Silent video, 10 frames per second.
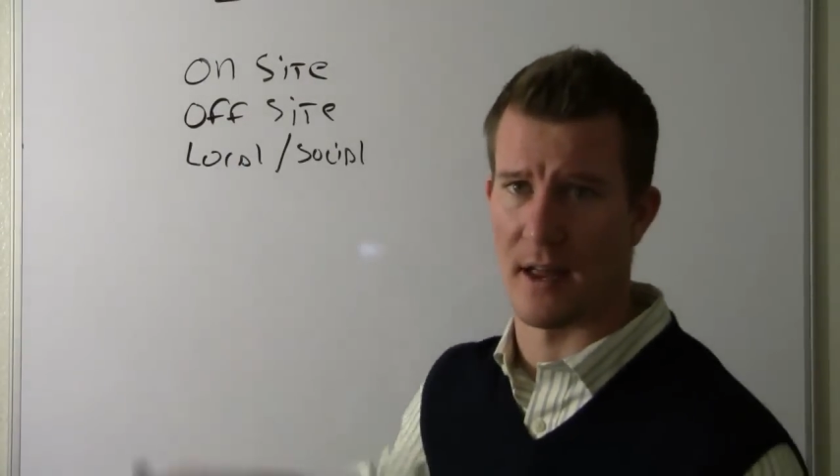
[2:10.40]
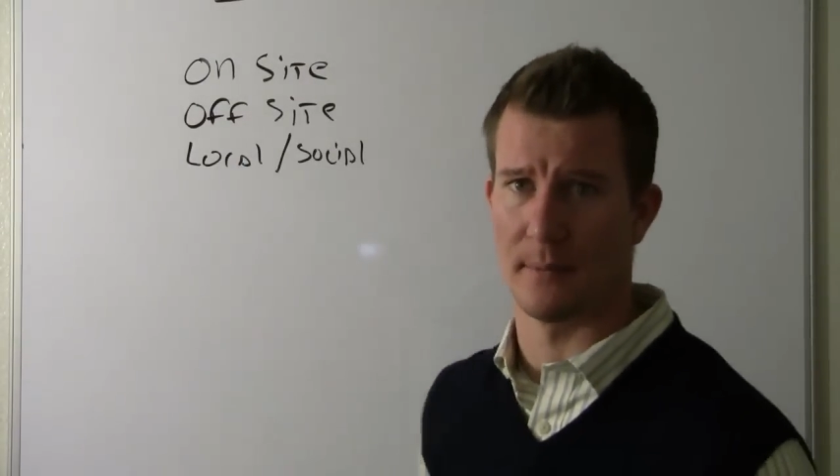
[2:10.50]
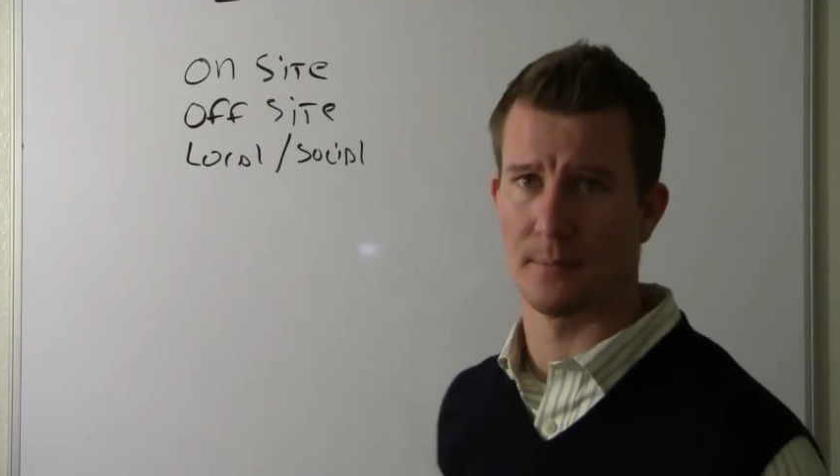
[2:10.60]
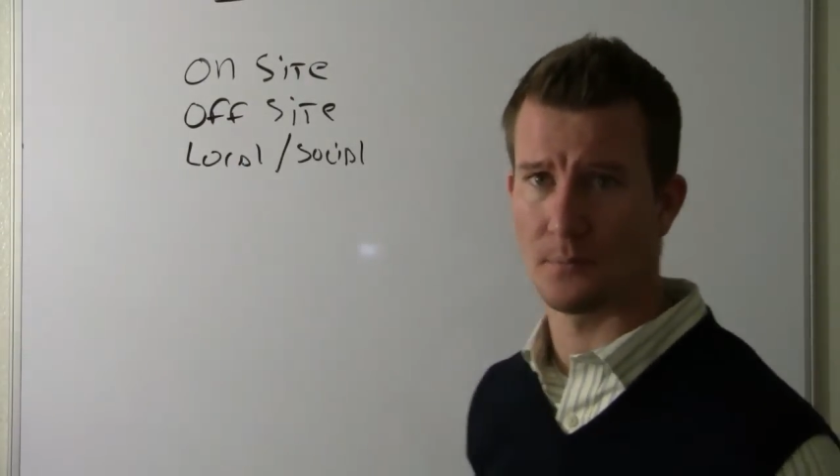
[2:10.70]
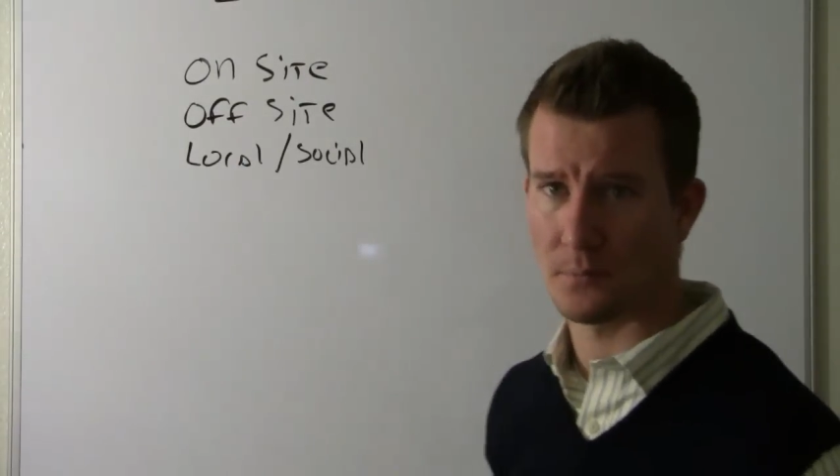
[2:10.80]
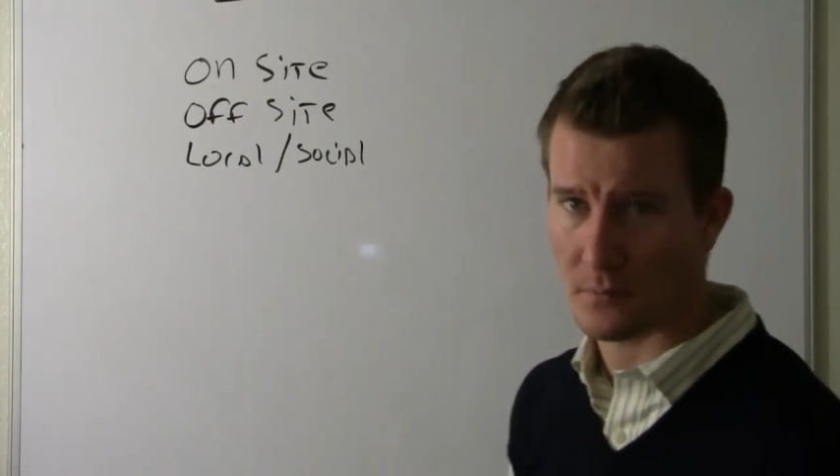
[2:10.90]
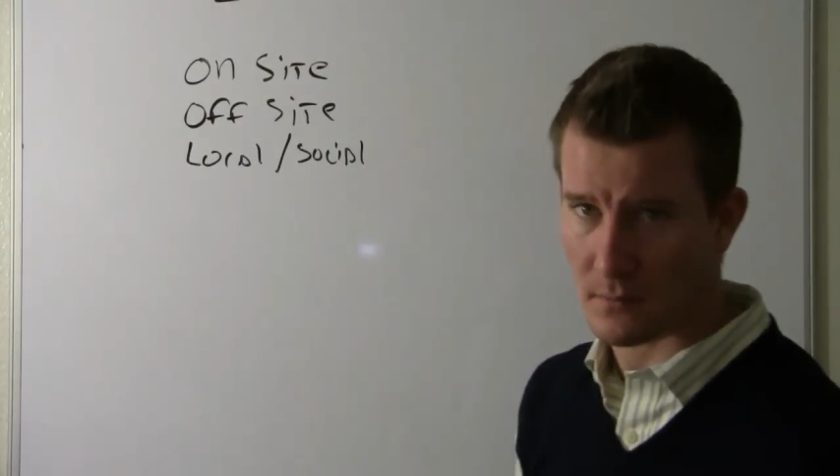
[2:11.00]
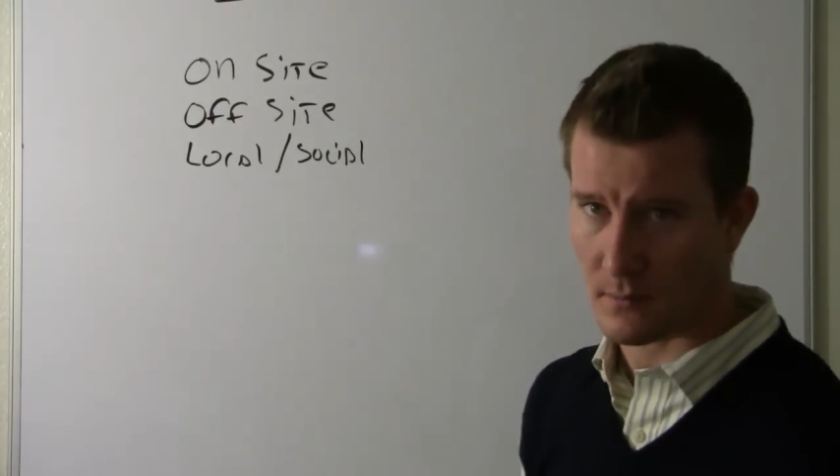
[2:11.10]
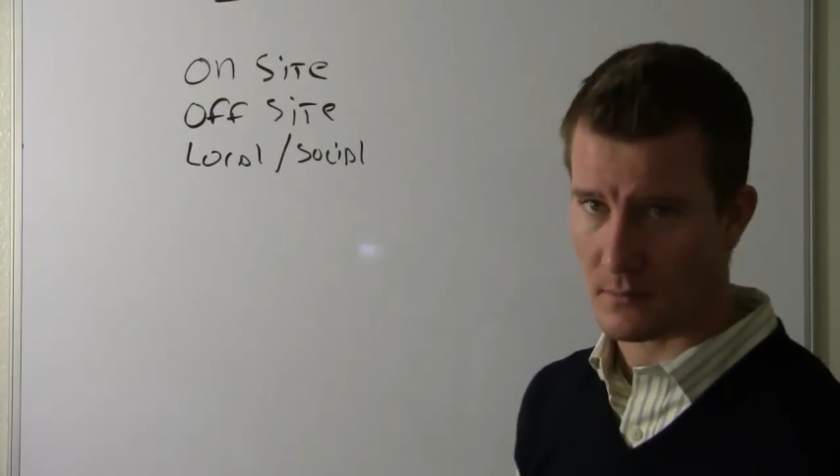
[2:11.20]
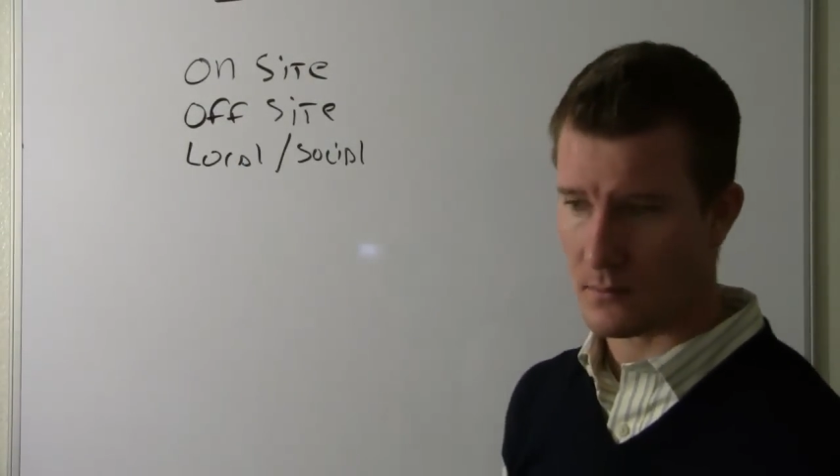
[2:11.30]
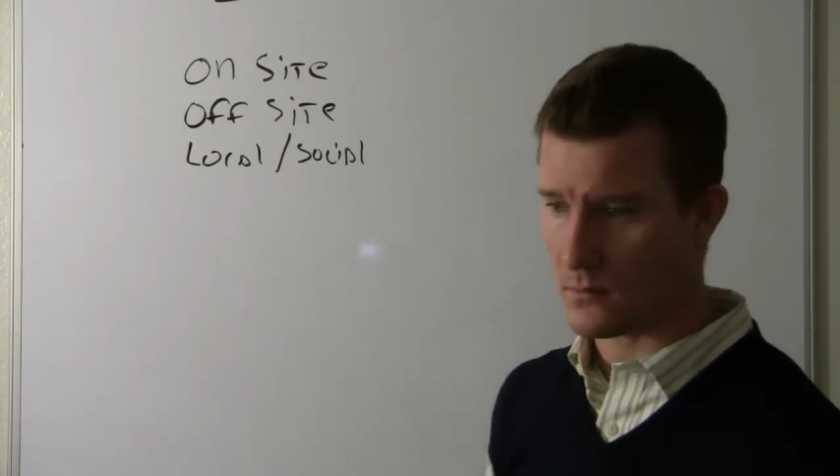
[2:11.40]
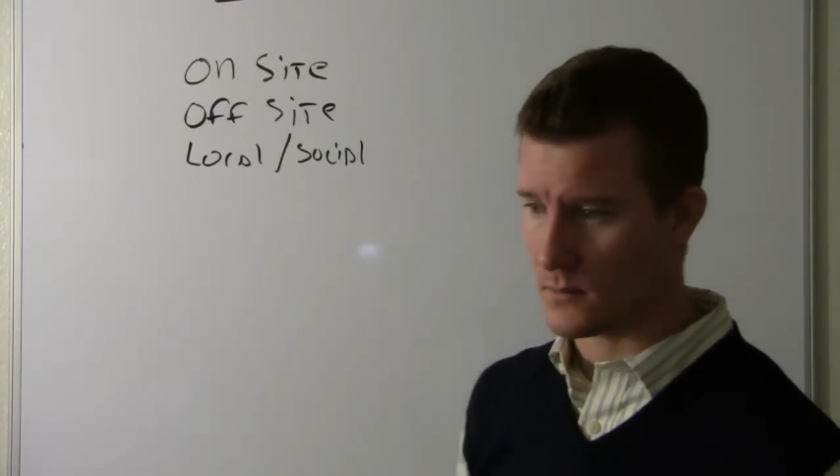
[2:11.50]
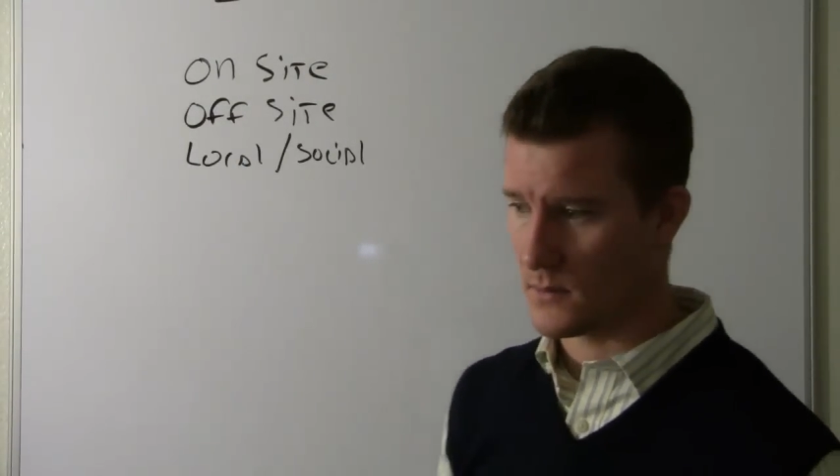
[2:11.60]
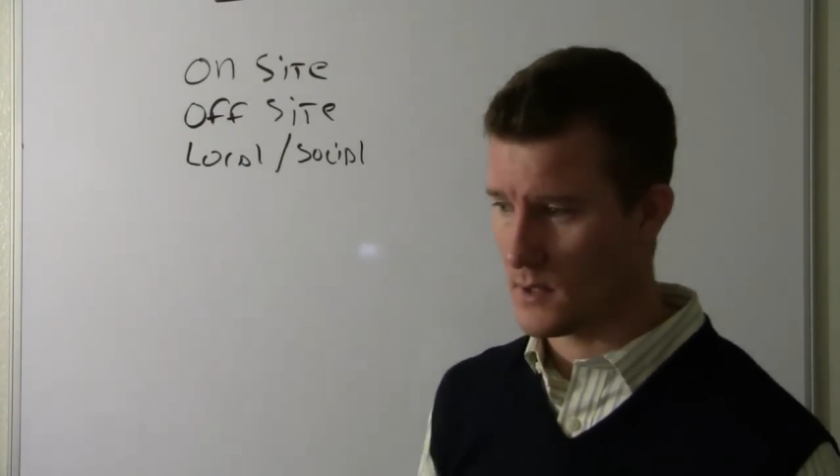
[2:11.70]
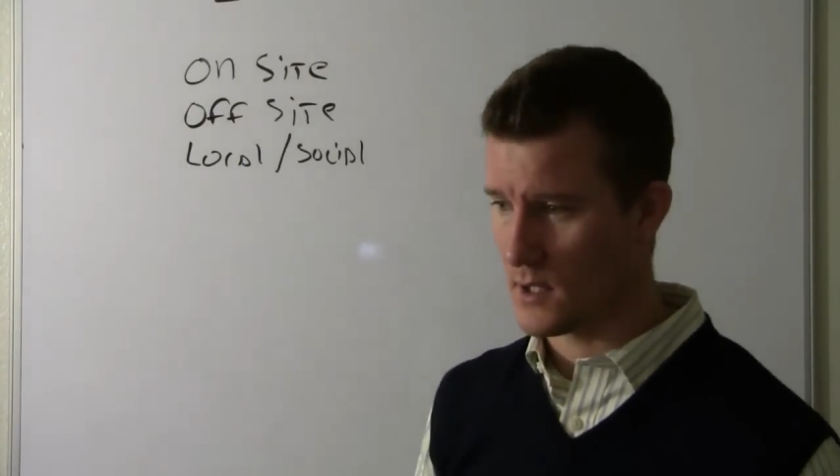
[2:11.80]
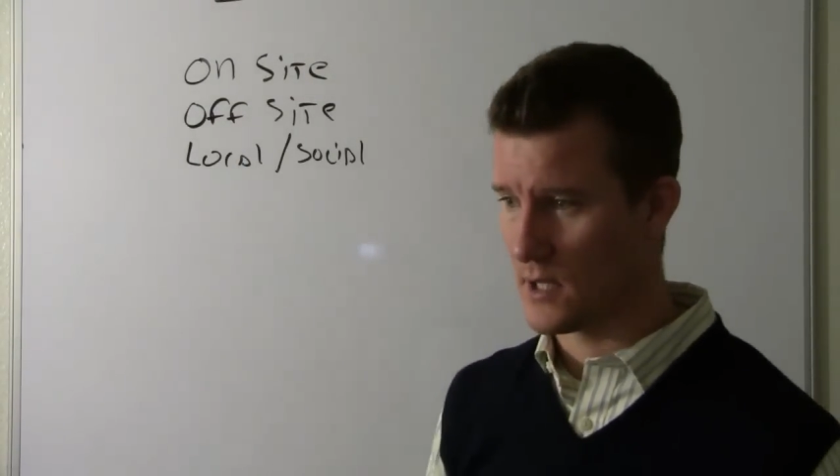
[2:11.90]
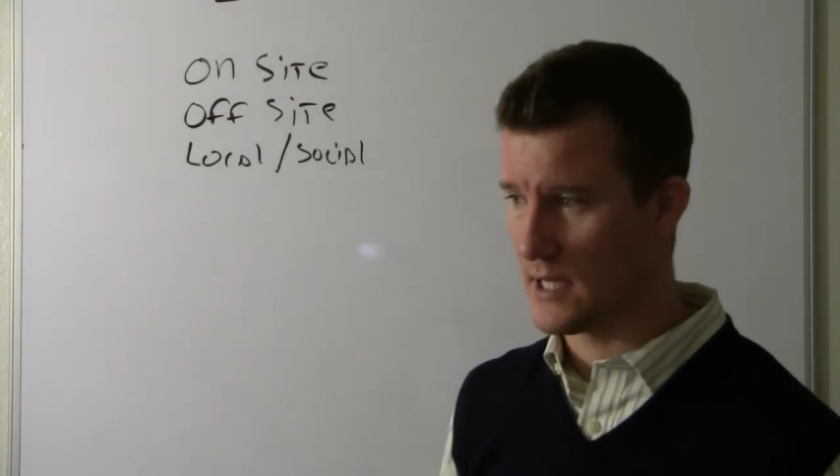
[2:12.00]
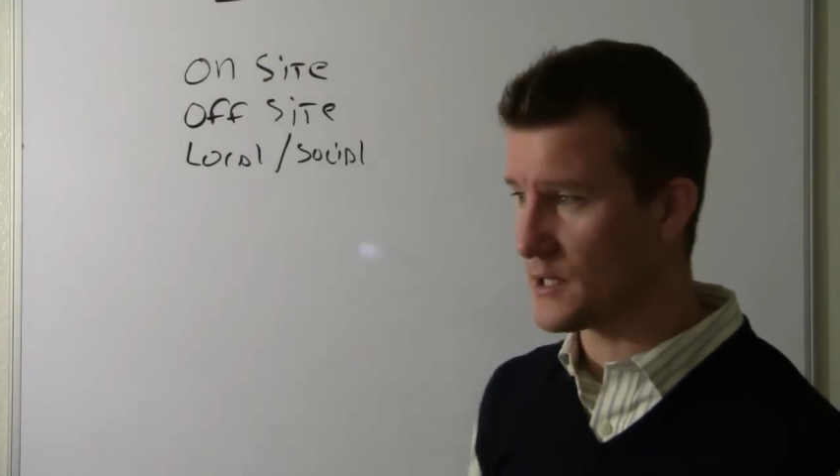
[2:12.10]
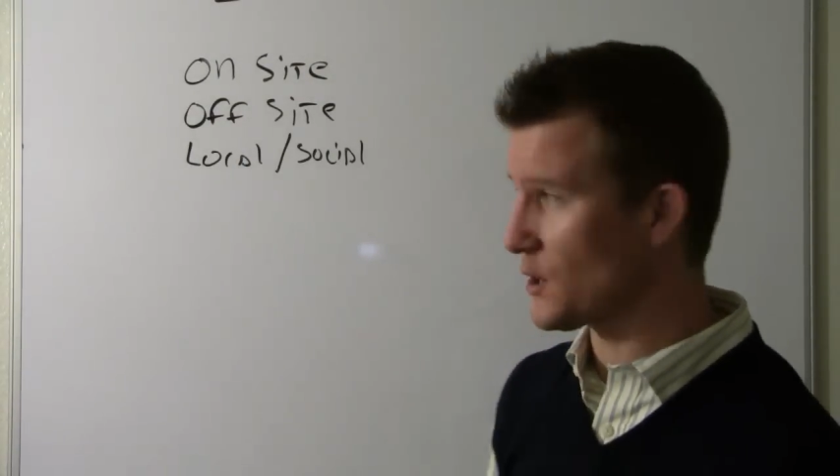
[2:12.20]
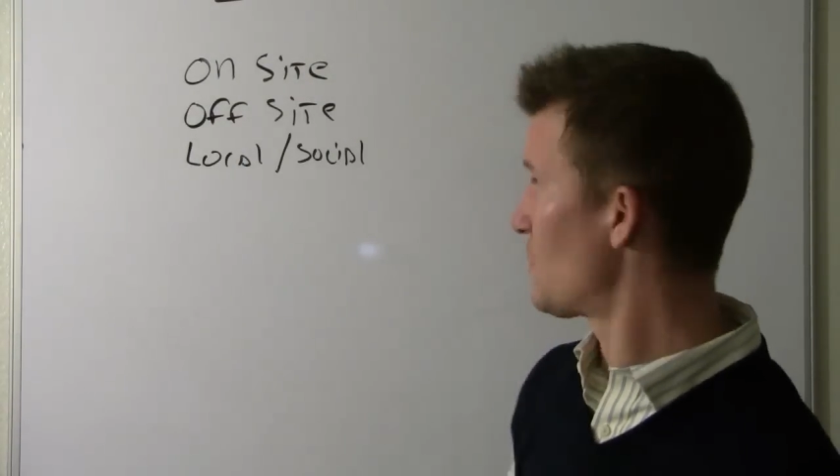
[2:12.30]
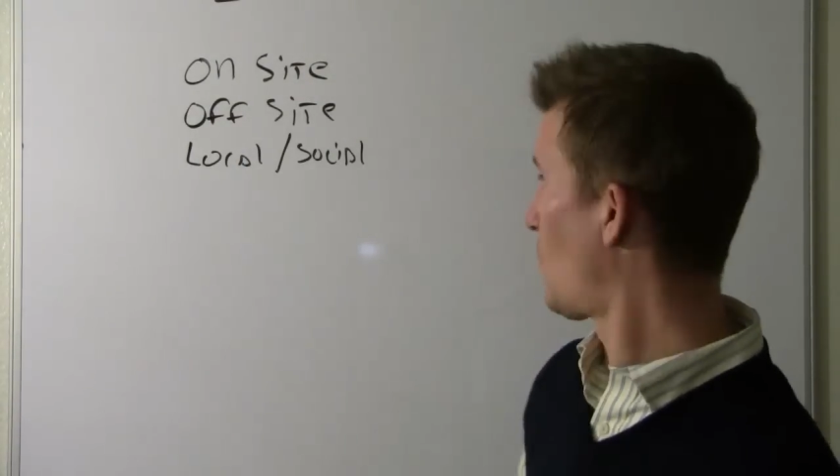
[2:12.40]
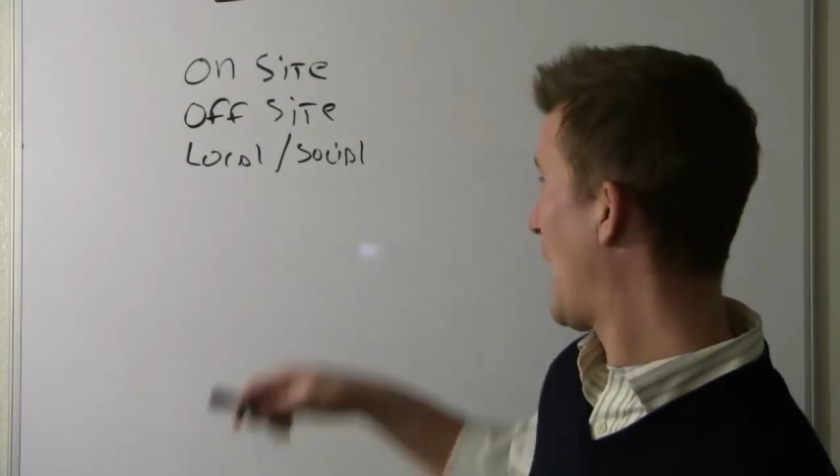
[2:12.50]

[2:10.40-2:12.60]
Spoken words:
that these are